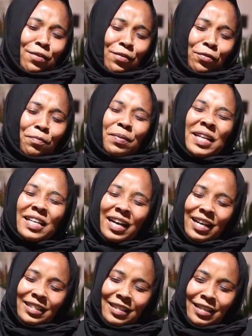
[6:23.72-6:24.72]
you're being
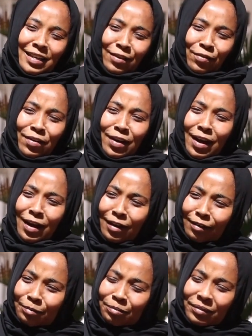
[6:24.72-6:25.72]
cut under your
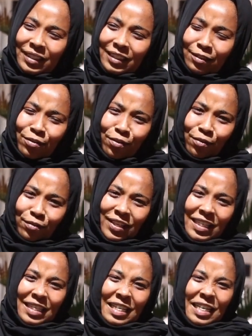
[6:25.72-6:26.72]
arms, you know,
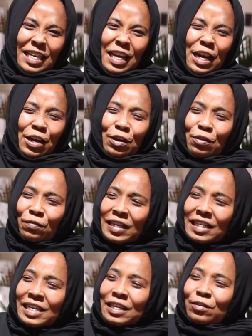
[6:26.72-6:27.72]
you
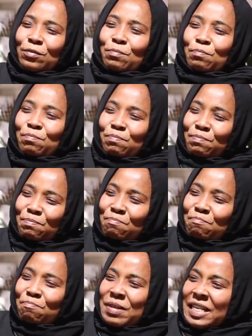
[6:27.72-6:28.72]
feel like you're
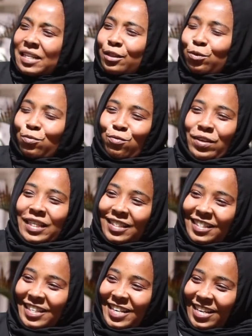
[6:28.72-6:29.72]
being
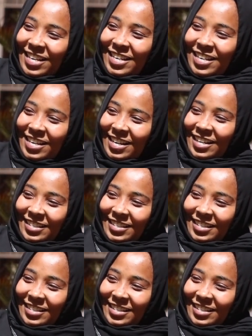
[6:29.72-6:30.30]
squeezed here,